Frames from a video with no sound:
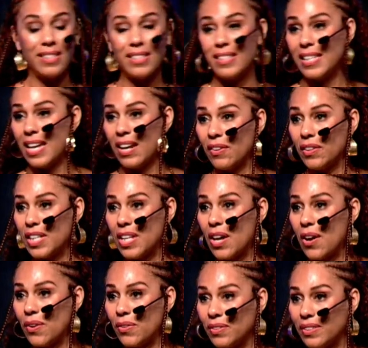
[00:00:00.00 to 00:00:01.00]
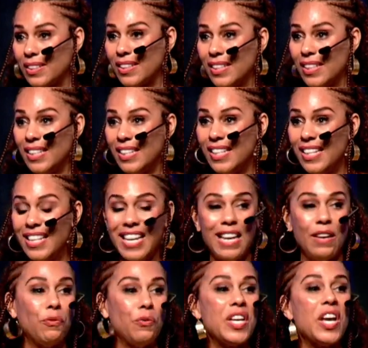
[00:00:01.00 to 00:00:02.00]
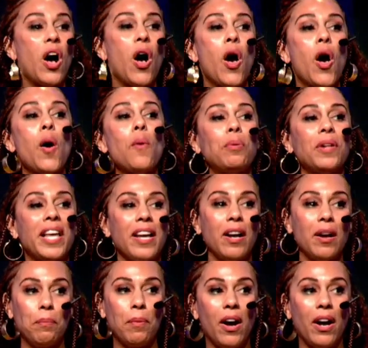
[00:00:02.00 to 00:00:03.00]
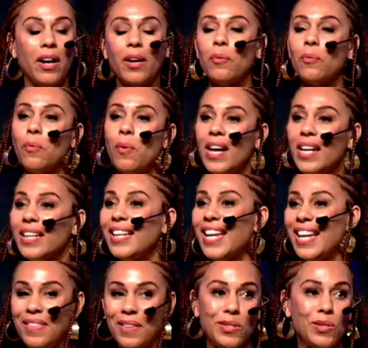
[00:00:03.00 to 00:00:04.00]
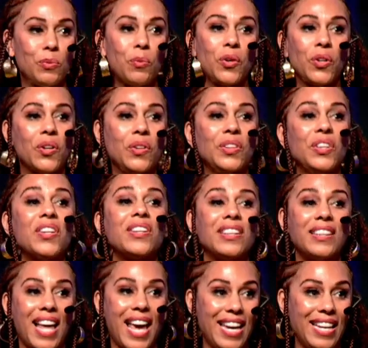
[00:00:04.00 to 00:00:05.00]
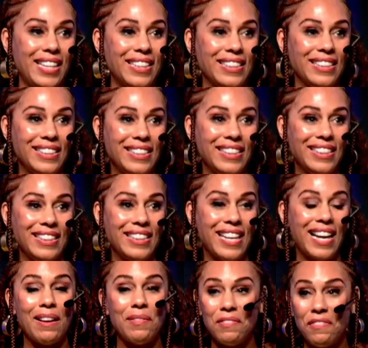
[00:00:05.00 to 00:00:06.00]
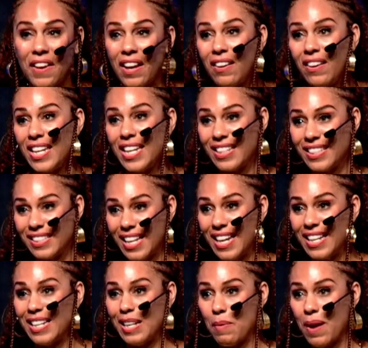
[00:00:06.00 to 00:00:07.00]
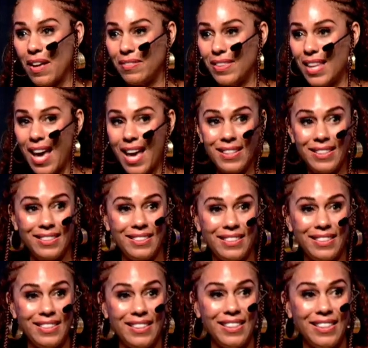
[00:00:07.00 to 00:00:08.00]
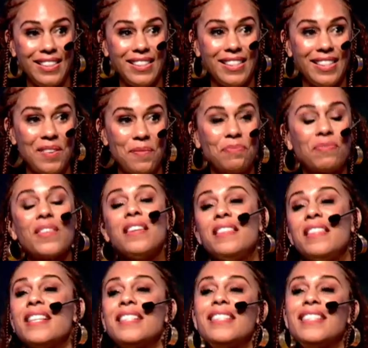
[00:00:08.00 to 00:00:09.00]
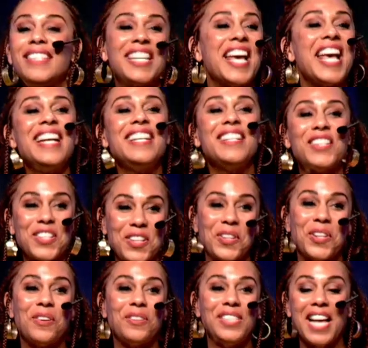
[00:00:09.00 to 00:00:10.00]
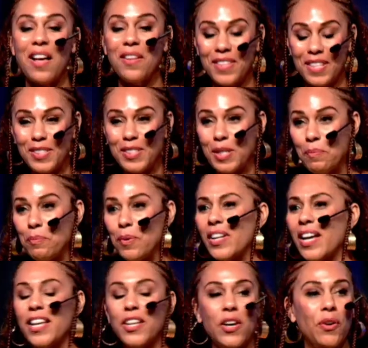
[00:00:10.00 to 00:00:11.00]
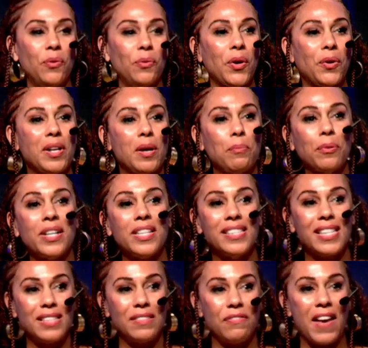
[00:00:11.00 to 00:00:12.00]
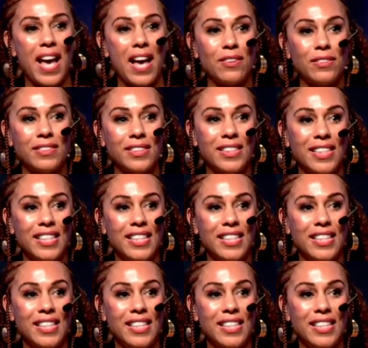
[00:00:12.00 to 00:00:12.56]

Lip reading: Sierra Leone. If we all play our part, what can this world look like? I'm very excited about that. This is to close out, this is the book I co-wrote, A Princess Found.